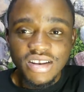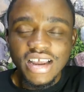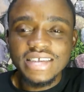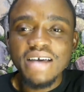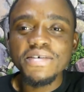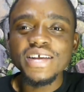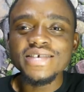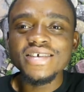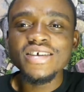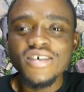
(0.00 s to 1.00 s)
Let's have a
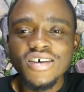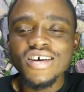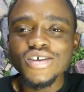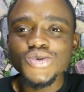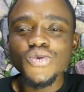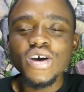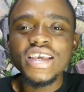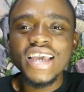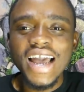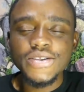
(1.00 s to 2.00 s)
listen to what
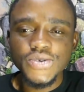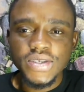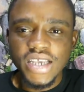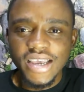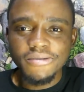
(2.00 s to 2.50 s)
he had to say.